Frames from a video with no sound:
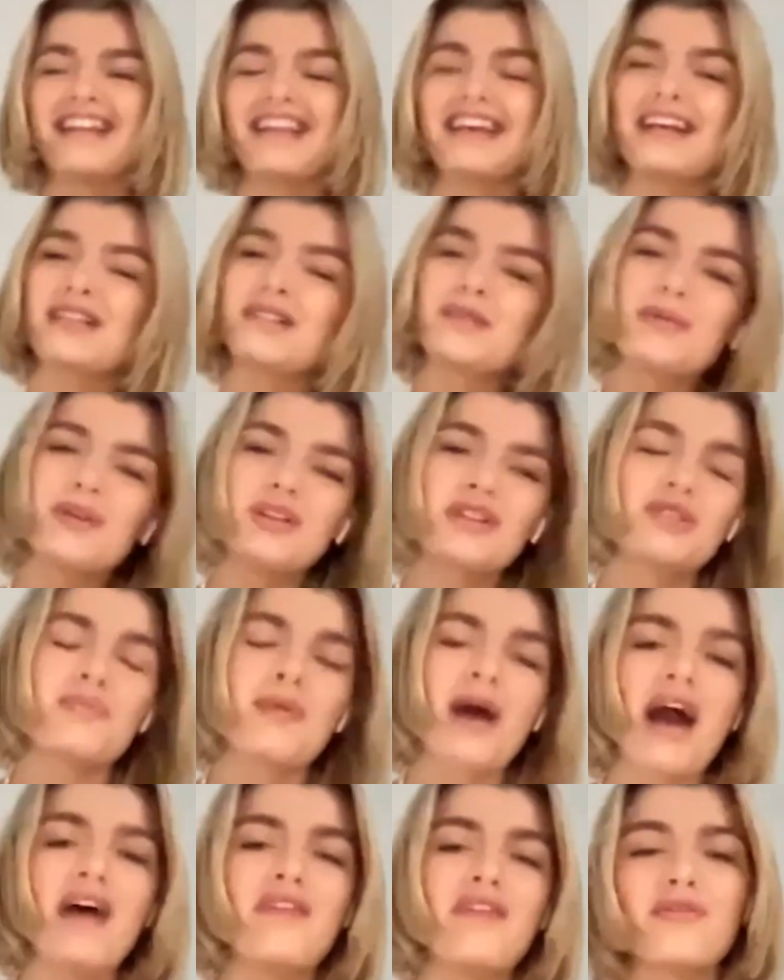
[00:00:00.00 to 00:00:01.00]
I think it's
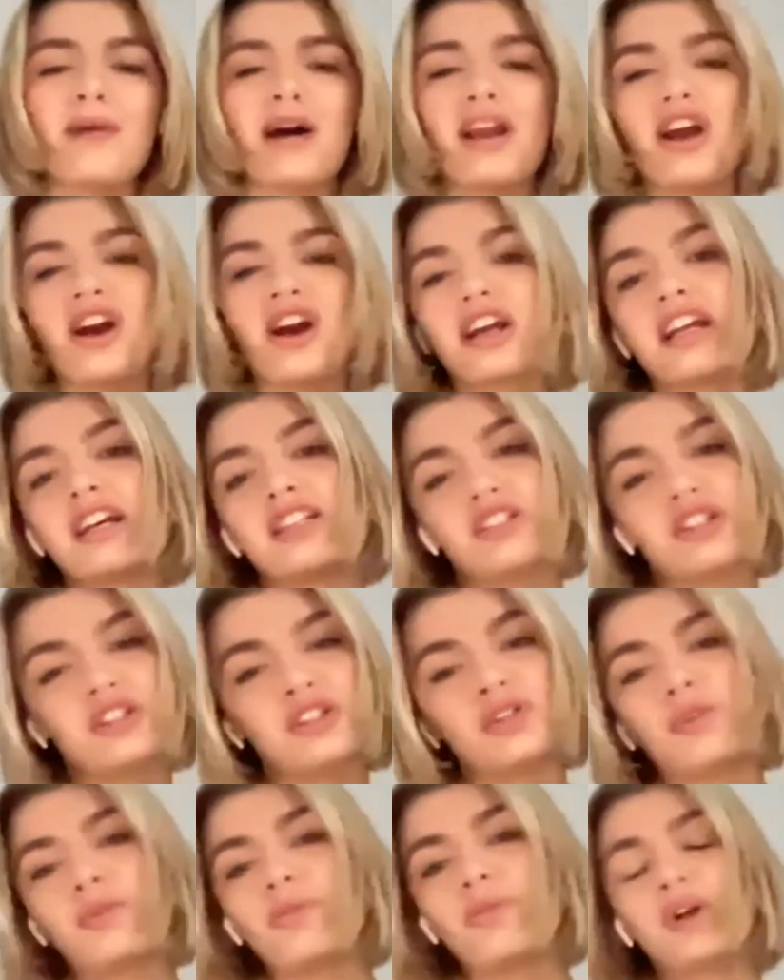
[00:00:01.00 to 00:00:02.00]
much better for my look, and I
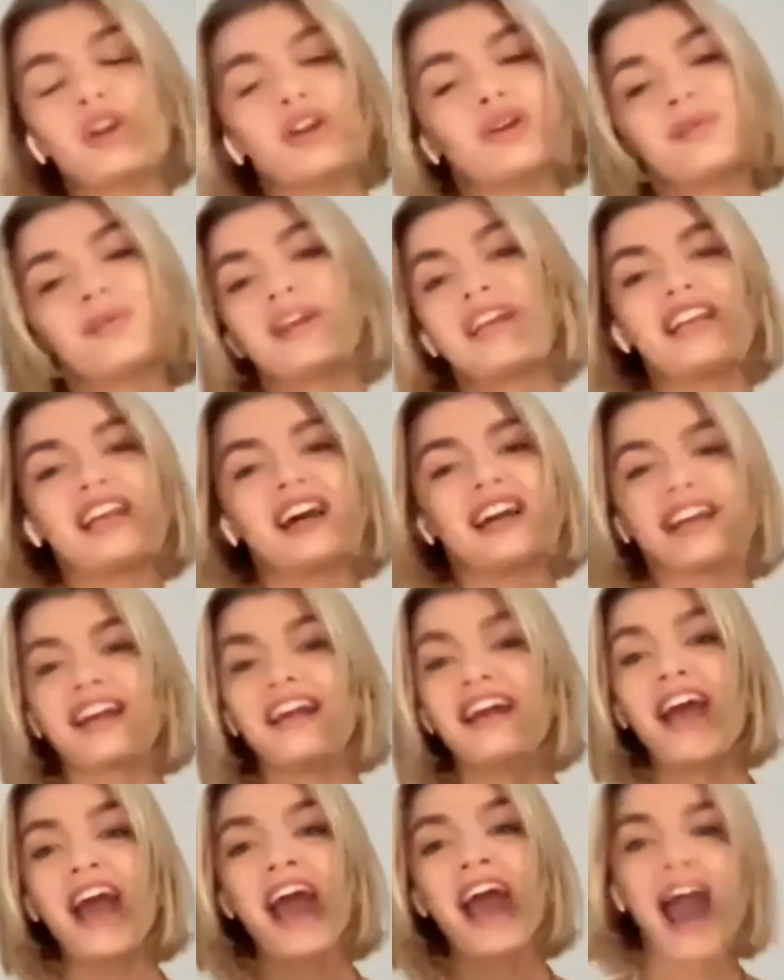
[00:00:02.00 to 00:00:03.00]
just don't want to be like
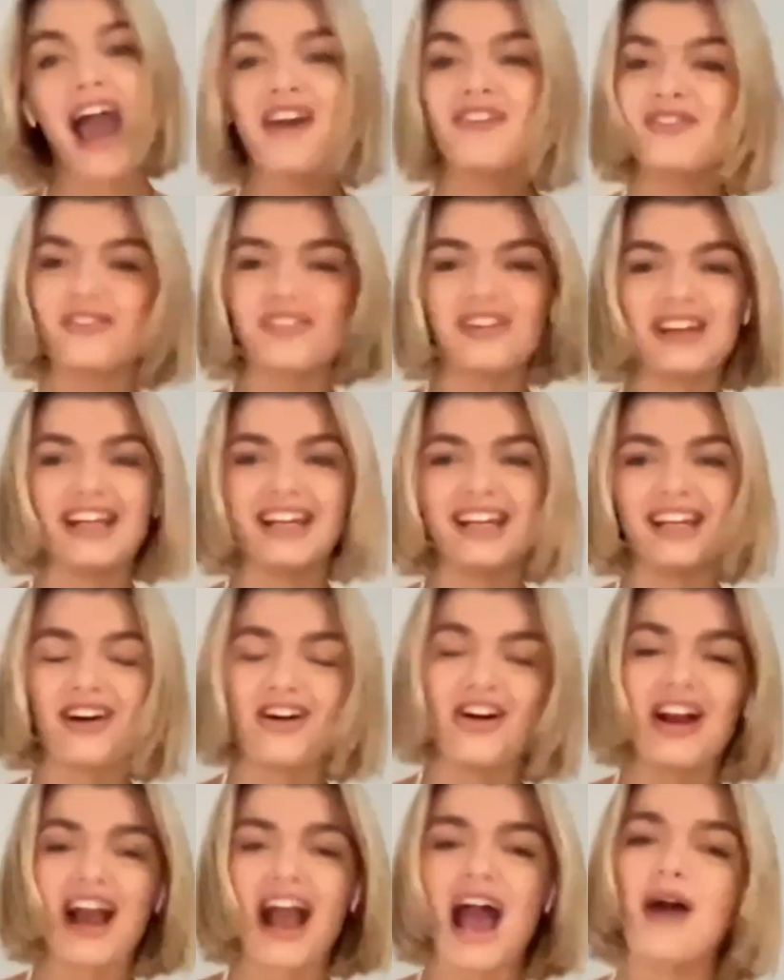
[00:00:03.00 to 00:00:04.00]
every
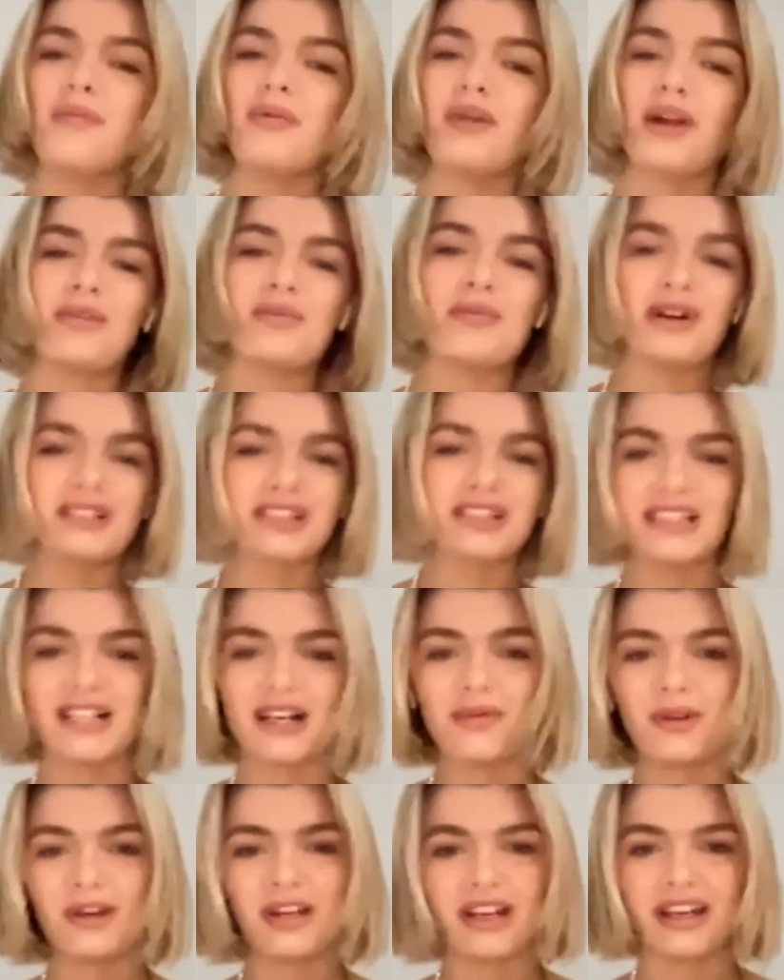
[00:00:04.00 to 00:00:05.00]
long hair blonde model.
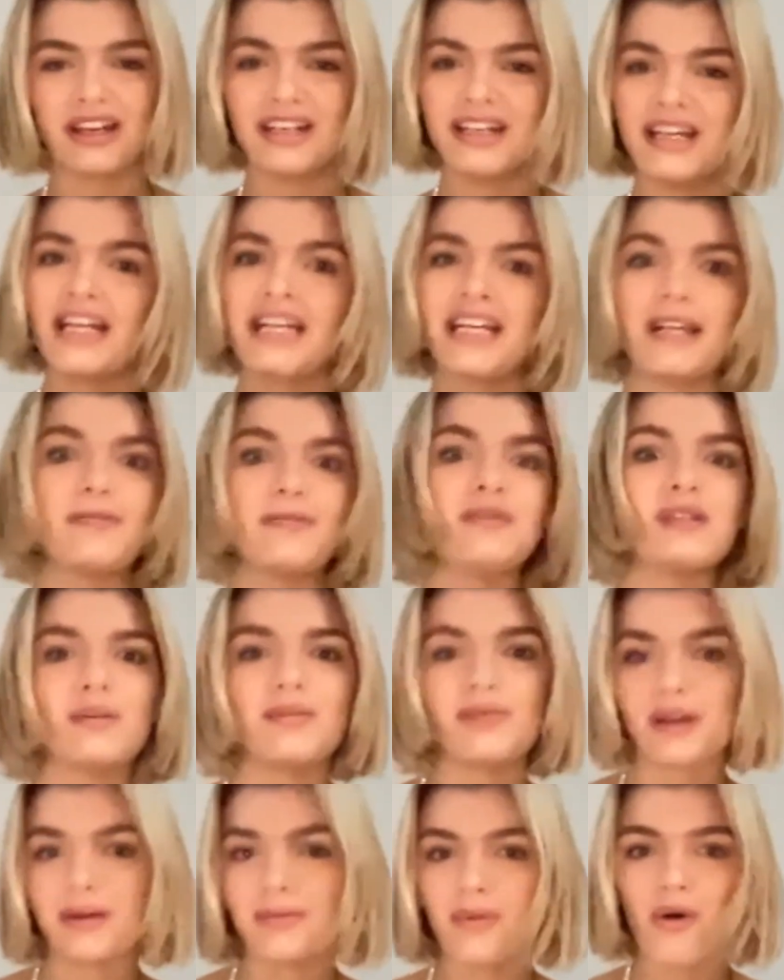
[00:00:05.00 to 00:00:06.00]
I want to give
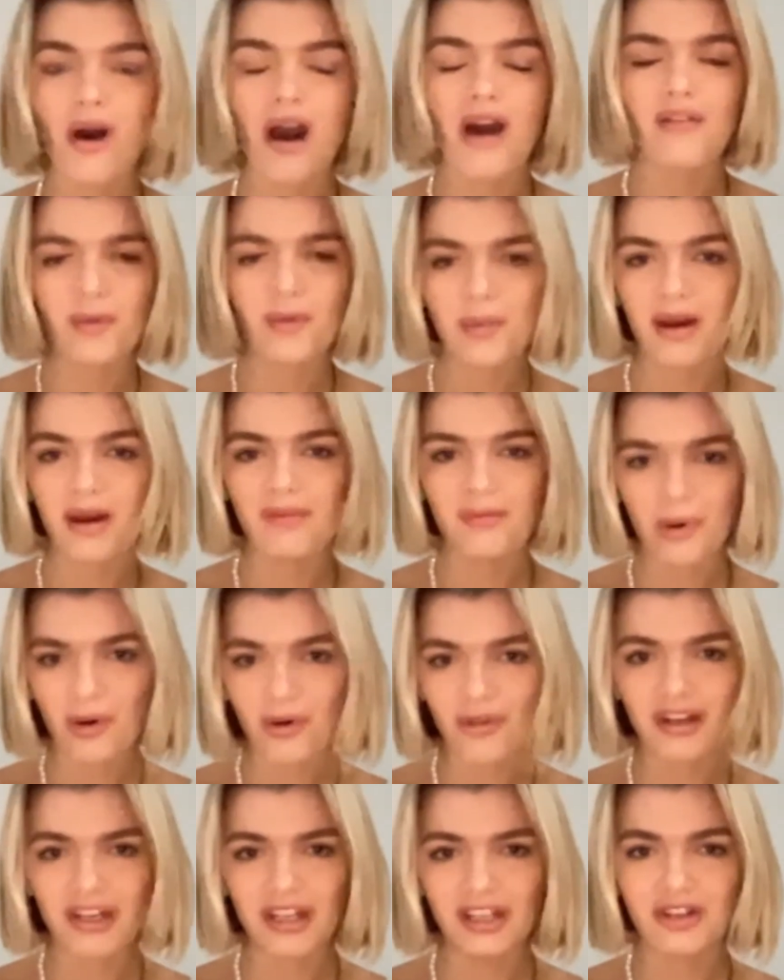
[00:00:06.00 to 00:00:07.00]
something more, have a bit of more
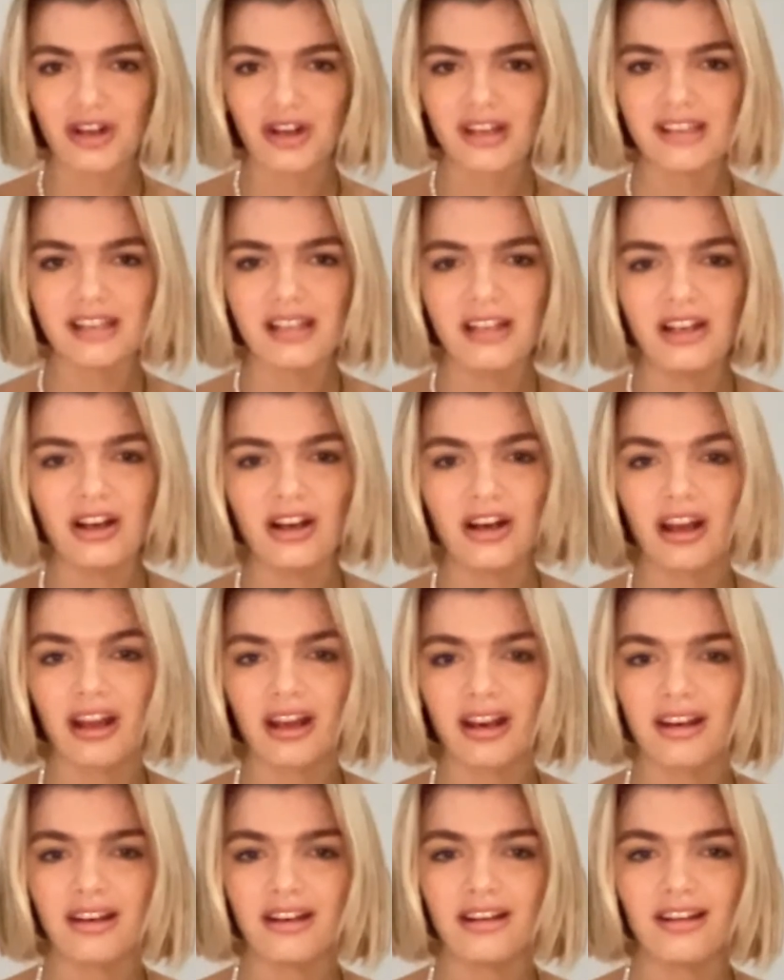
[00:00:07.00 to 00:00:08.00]
of an interesting look,
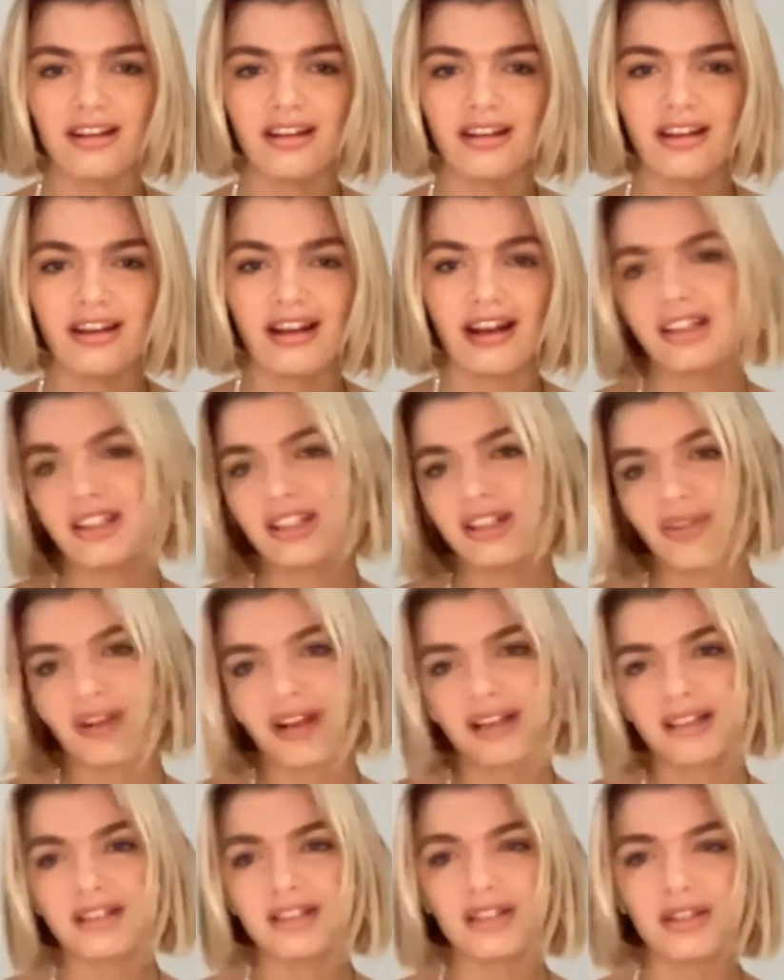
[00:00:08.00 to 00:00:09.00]
and I just feel
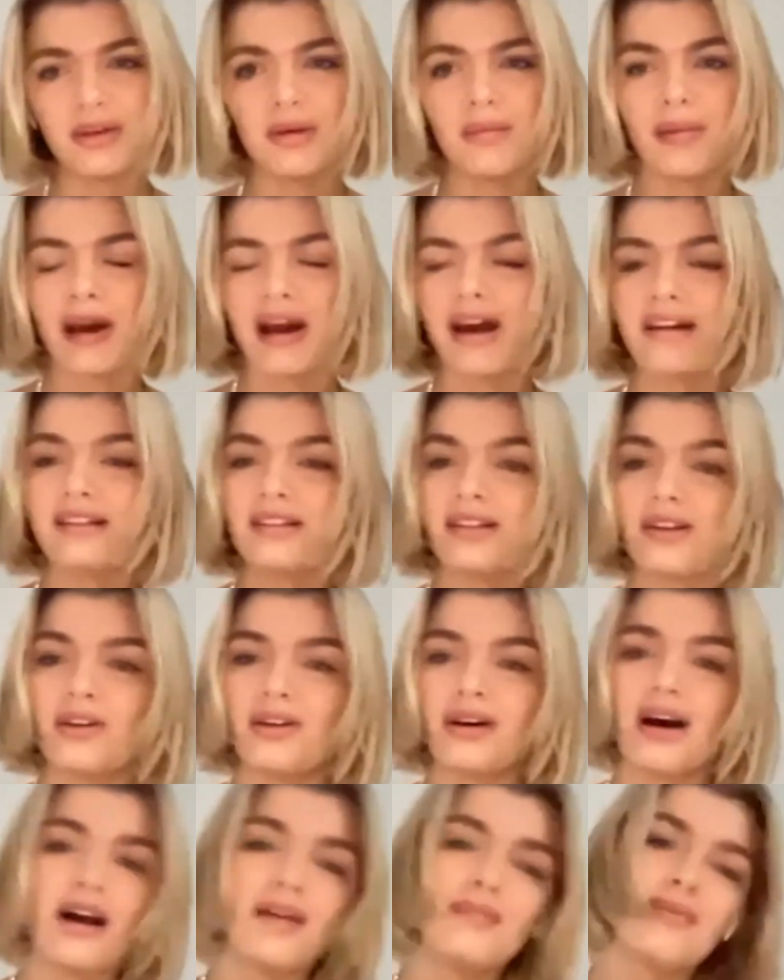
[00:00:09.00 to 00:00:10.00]
like I suit it better.
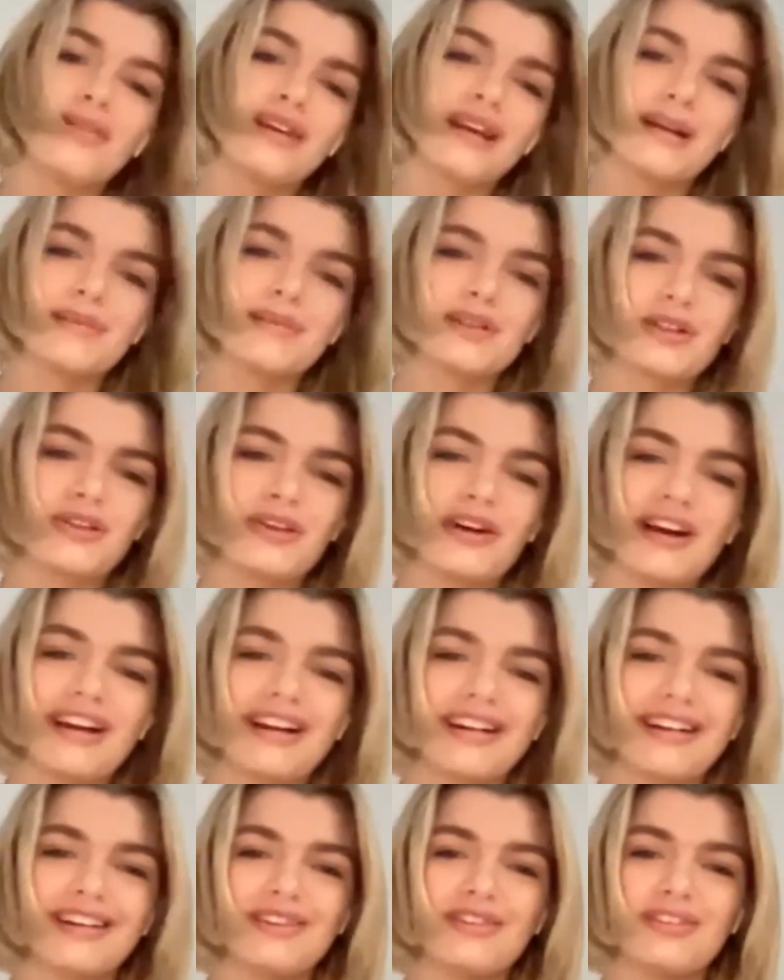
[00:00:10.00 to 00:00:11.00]
So I think I'm a short
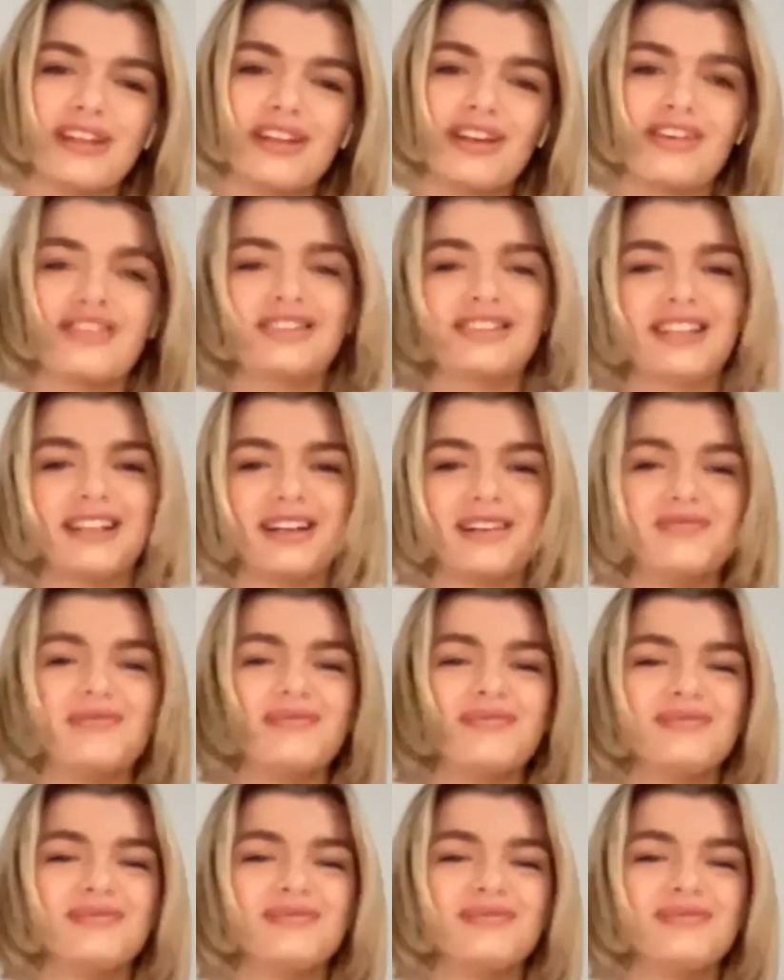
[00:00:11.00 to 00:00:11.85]
hair girl for the long term.